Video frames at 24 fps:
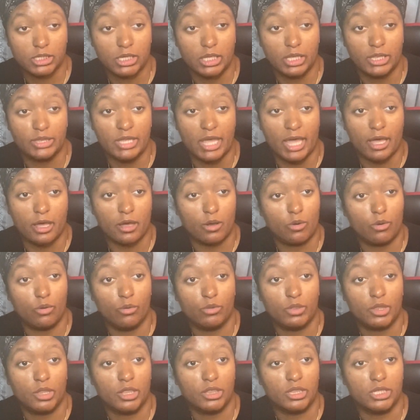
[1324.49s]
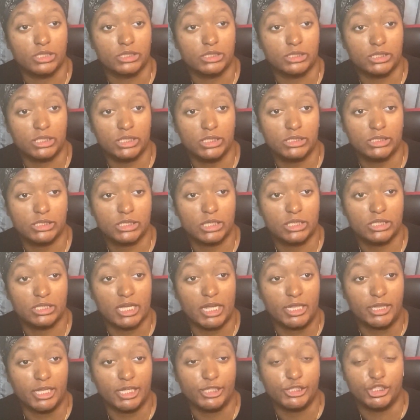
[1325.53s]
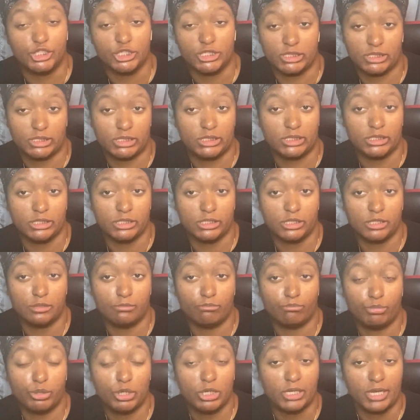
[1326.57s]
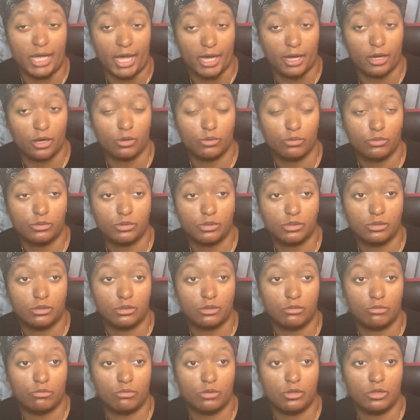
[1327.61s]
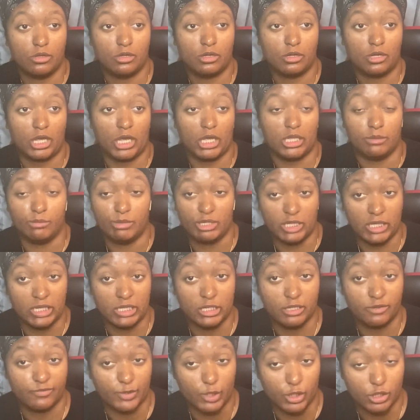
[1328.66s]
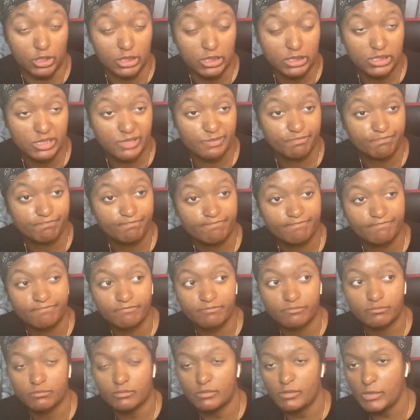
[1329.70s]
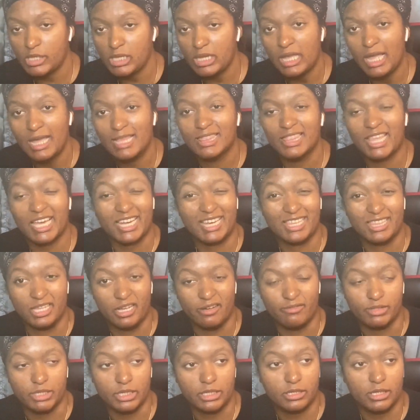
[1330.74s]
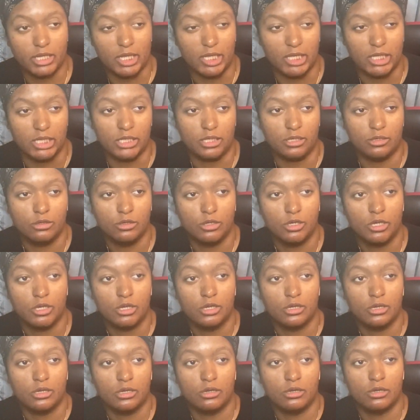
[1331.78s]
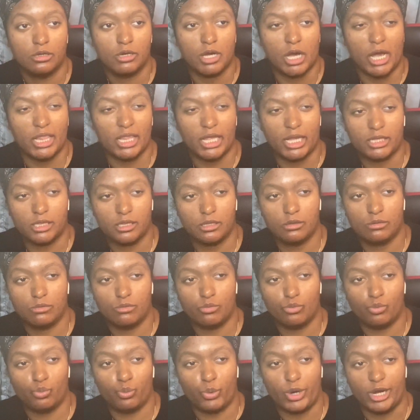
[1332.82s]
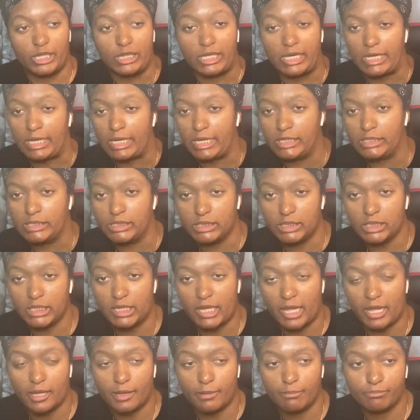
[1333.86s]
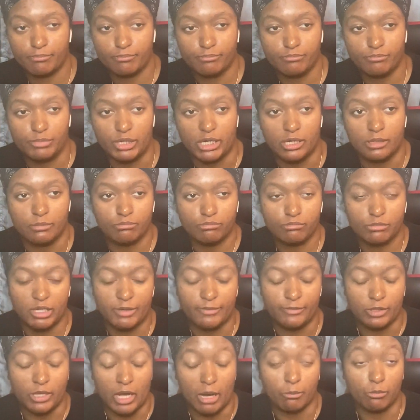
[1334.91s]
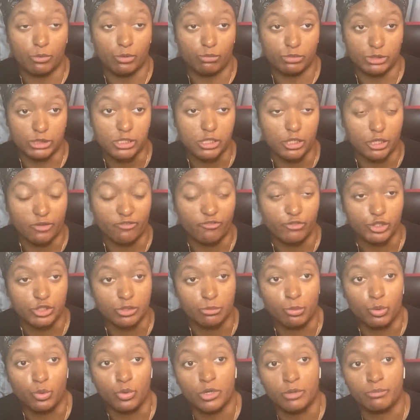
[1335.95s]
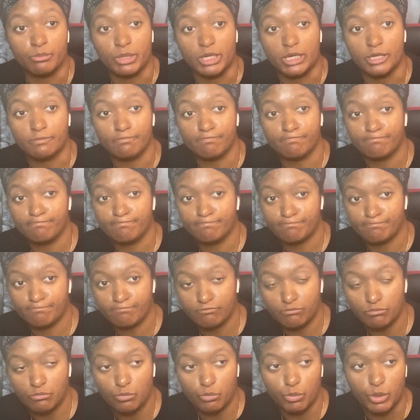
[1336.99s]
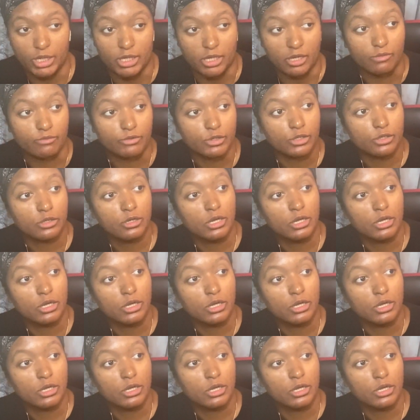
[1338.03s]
Now, the season that they just put out in the beginning of August, like, I loved it, and I liked where they ended it at, but even though I was looking for some more, but whatever.